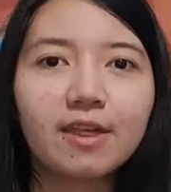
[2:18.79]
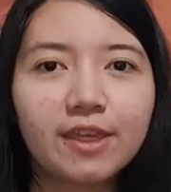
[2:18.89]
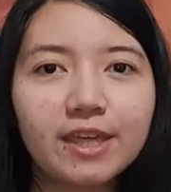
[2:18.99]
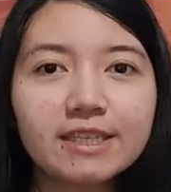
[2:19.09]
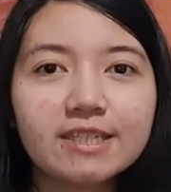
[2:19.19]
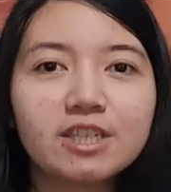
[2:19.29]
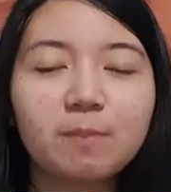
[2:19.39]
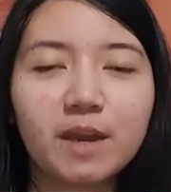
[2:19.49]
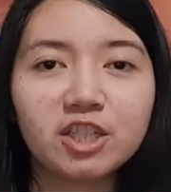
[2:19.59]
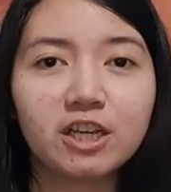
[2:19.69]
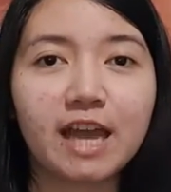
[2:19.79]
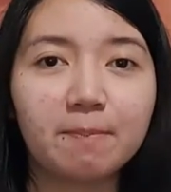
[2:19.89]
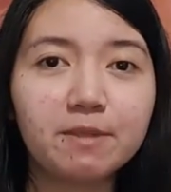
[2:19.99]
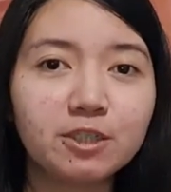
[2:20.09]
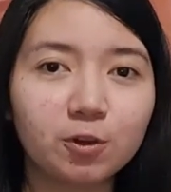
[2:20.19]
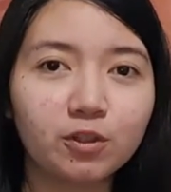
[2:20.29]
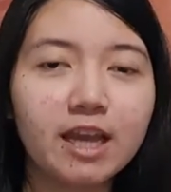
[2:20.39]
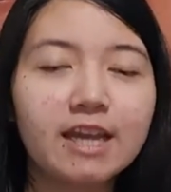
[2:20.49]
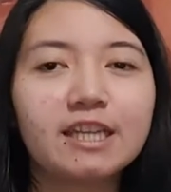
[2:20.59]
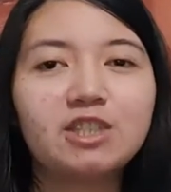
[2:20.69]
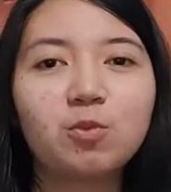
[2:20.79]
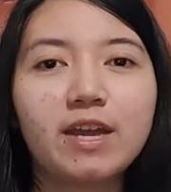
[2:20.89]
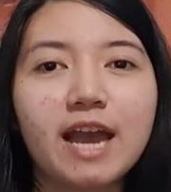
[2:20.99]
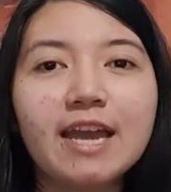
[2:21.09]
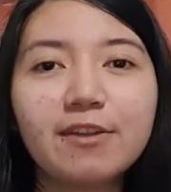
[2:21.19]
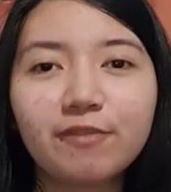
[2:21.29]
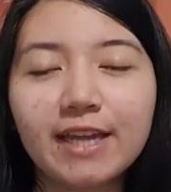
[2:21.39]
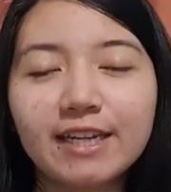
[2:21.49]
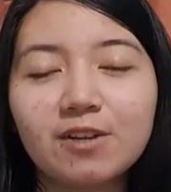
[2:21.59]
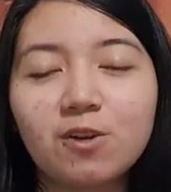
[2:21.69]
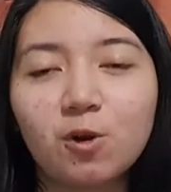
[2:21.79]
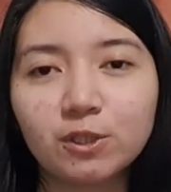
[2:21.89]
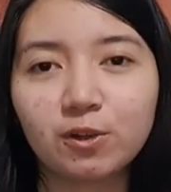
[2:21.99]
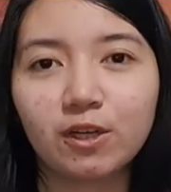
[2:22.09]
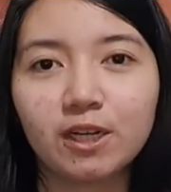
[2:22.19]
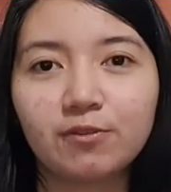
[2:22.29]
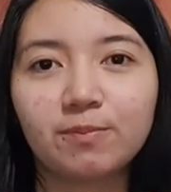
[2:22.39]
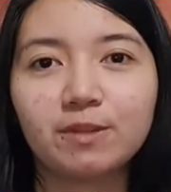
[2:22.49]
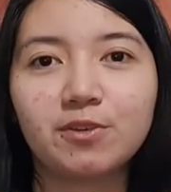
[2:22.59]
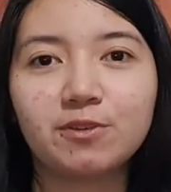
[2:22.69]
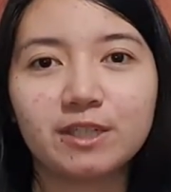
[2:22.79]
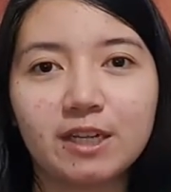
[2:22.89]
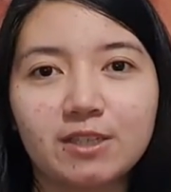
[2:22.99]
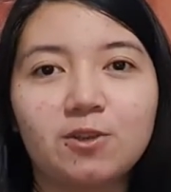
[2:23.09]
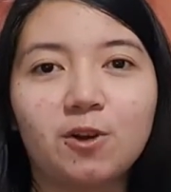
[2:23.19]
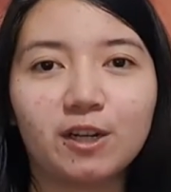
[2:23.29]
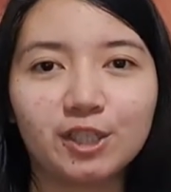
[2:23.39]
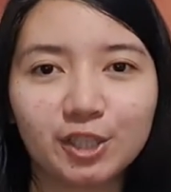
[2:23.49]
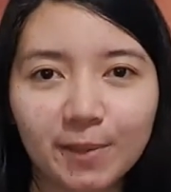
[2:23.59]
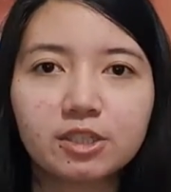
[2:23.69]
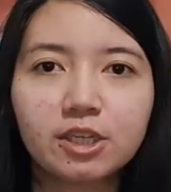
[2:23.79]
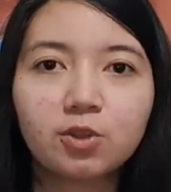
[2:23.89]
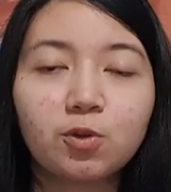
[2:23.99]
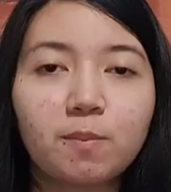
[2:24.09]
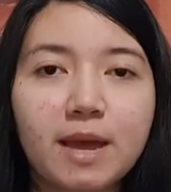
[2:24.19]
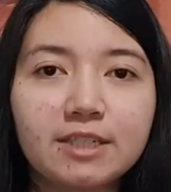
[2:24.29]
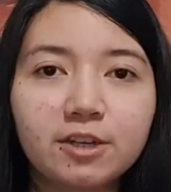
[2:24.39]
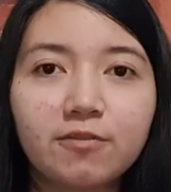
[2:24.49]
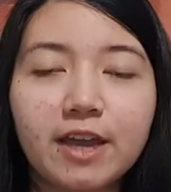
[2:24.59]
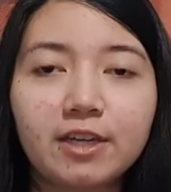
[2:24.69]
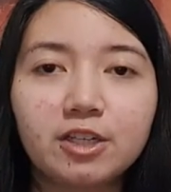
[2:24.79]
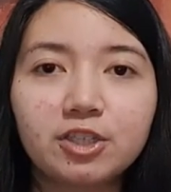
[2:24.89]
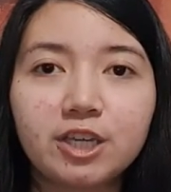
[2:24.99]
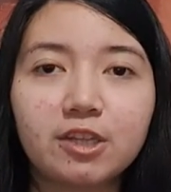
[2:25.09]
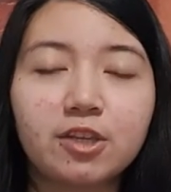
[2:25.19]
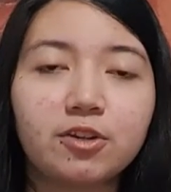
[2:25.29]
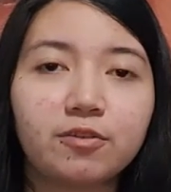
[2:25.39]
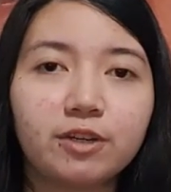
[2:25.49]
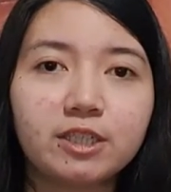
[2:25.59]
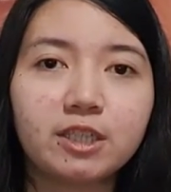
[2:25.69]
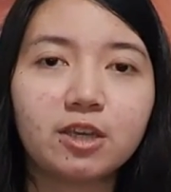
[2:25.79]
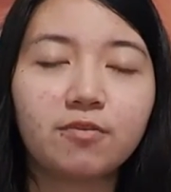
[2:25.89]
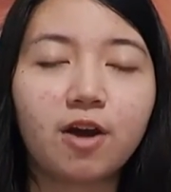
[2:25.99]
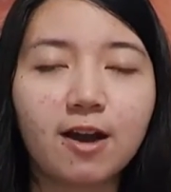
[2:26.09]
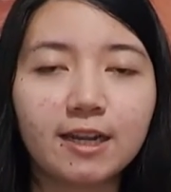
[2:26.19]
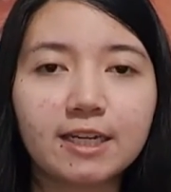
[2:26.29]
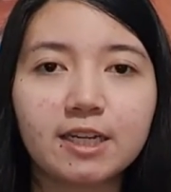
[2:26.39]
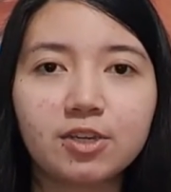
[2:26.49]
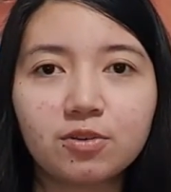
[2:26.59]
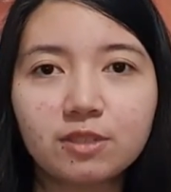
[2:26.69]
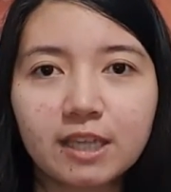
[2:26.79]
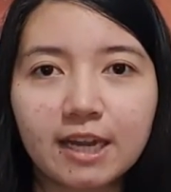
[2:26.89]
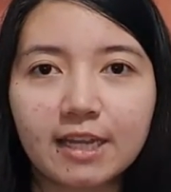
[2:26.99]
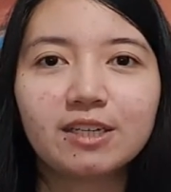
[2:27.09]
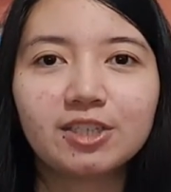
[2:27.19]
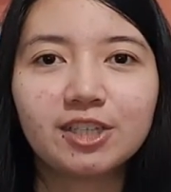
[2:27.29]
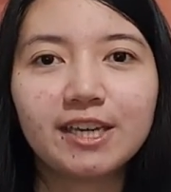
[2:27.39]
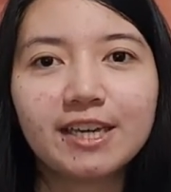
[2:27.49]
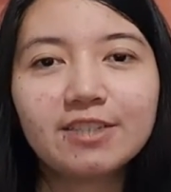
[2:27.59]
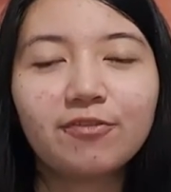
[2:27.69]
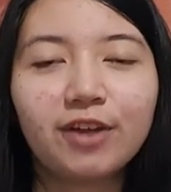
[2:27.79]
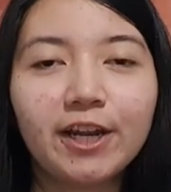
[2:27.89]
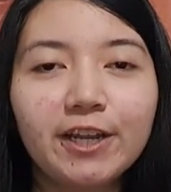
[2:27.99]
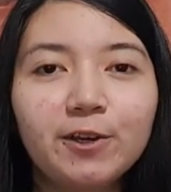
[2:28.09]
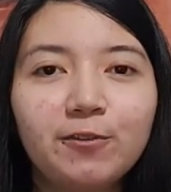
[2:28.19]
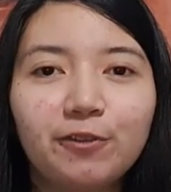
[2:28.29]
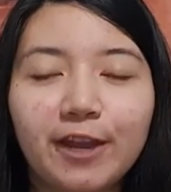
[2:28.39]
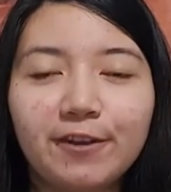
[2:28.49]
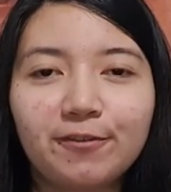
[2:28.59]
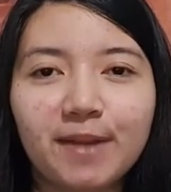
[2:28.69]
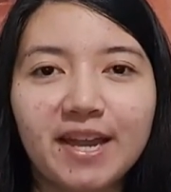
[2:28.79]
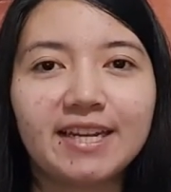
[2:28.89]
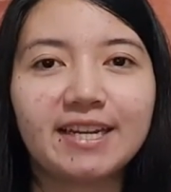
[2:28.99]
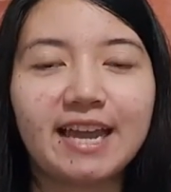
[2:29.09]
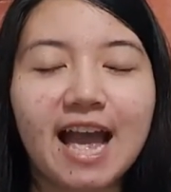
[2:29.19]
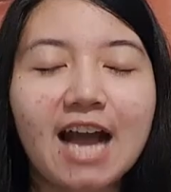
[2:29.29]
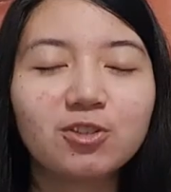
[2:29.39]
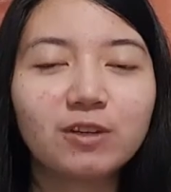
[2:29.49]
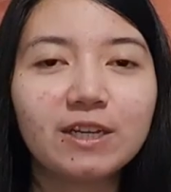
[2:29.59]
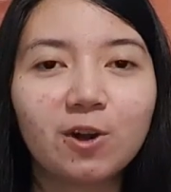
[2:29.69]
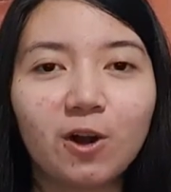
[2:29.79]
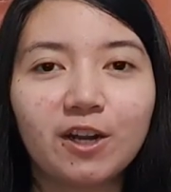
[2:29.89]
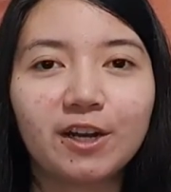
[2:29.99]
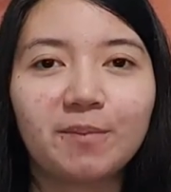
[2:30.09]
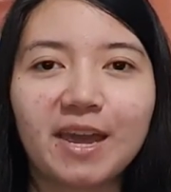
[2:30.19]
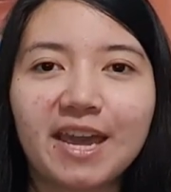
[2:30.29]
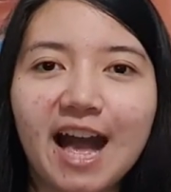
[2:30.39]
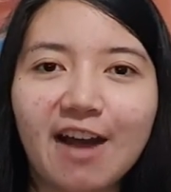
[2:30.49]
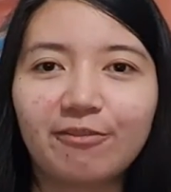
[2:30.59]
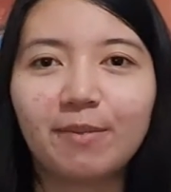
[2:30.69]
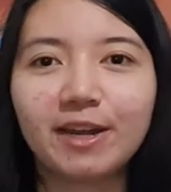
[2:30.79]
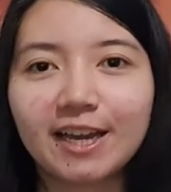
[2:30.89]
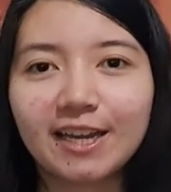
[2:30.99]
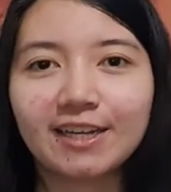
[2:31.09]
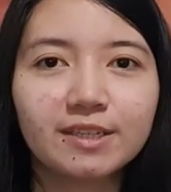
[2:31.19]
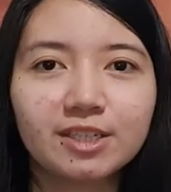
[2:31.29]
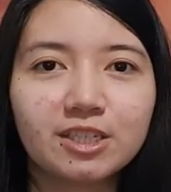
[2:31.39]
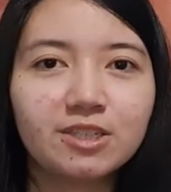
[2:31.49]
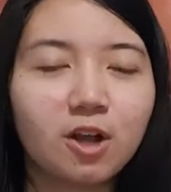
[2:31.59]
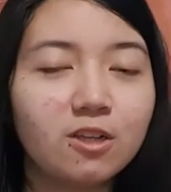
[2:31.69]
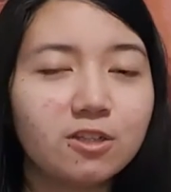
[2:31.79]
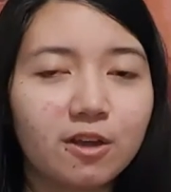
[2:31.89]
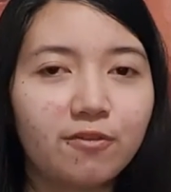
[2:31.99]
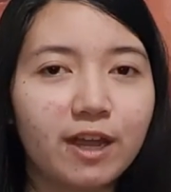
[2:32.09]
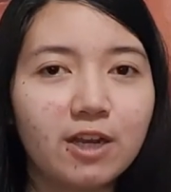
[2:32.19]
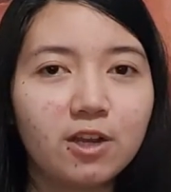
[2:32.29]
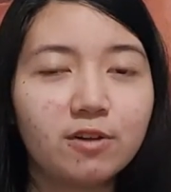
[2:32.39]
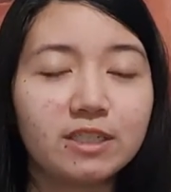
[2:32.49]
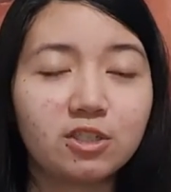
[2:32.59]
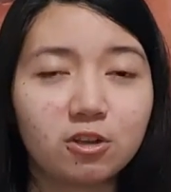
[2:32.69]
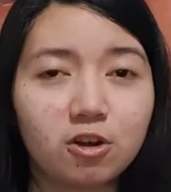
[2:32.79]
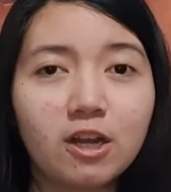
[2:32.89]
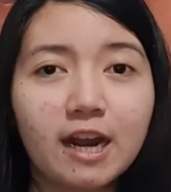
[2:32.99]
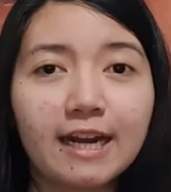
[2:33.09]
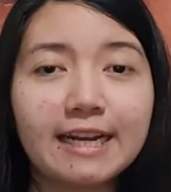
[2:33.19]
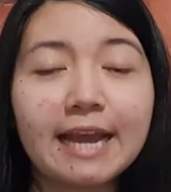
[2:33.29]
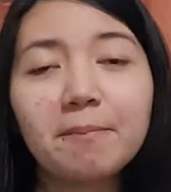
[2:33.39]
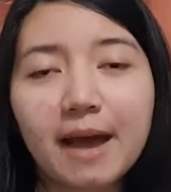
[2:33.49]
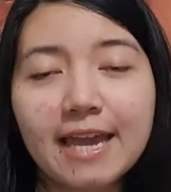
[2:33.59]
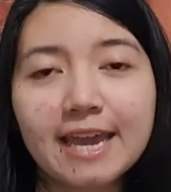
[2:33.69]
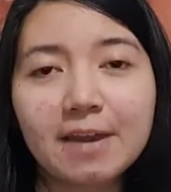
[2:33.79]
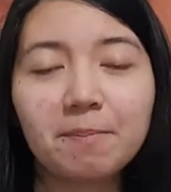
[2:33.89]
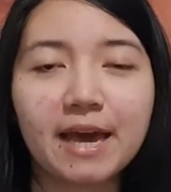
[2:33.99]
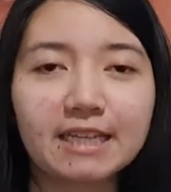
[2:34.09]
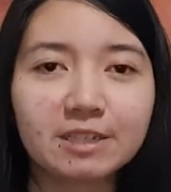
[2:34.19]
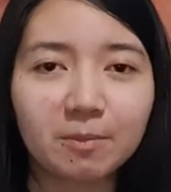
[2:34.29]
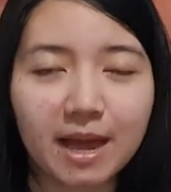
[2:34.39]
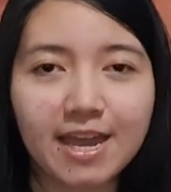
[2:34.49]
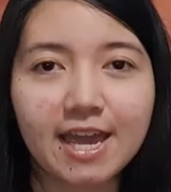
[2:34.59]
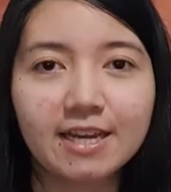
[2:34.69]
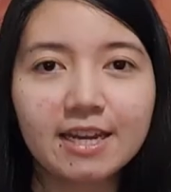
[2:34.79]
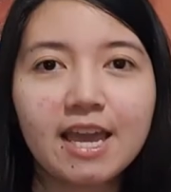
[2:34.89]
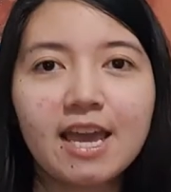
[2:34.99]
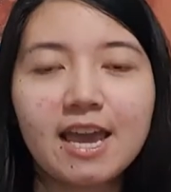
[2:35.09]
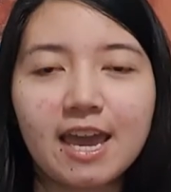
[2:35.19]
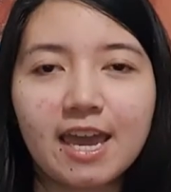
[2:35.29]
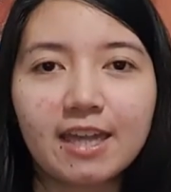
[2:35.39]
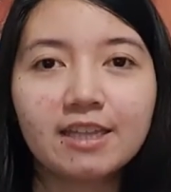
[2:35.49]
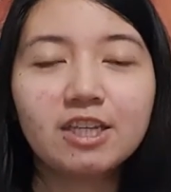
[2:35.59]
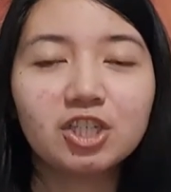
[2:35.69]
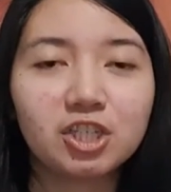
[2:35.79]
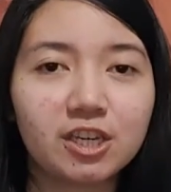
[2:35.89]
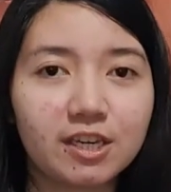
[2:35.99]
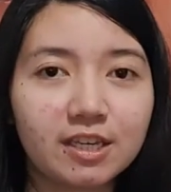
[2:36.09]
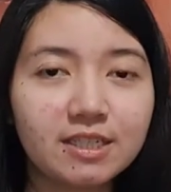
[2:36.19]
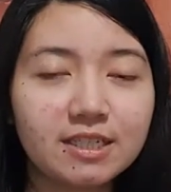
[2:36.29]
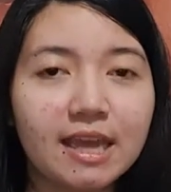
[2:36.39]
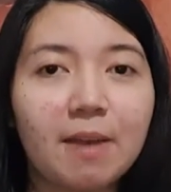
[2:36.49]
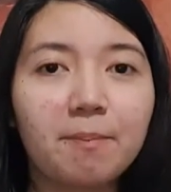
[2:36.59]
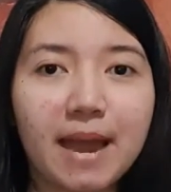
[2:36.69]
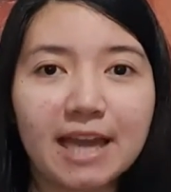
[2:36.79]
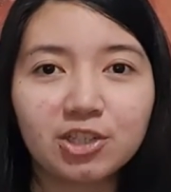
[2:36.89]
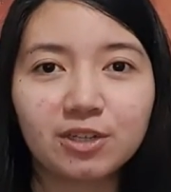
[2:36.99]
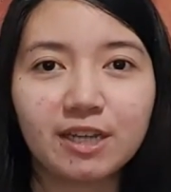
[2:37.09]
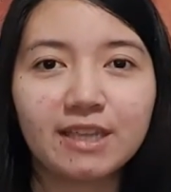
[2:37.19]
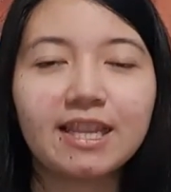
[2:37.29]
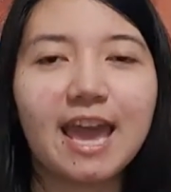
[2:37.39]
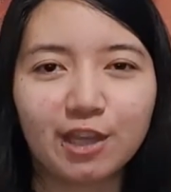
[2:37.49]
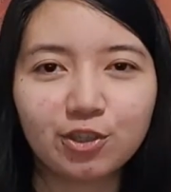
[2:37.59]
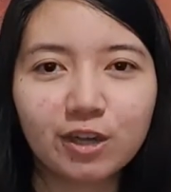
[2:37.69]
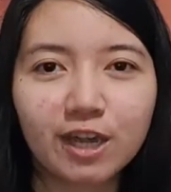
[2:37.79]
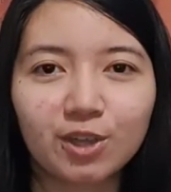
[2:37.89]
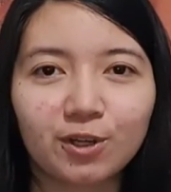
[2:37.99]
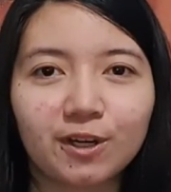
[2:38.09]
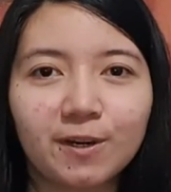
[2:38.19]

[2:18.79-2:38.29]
This is a special episode, that's why I invited a co-scholar from the New Zealand Scholarship. She took Master of Energy at the University of Auckland in New Zealand. She is a very good friend of mine and I actually call her my half banana. She's also a fellow scholar ng Bayan para sa Bayan, and she is a passionate educator.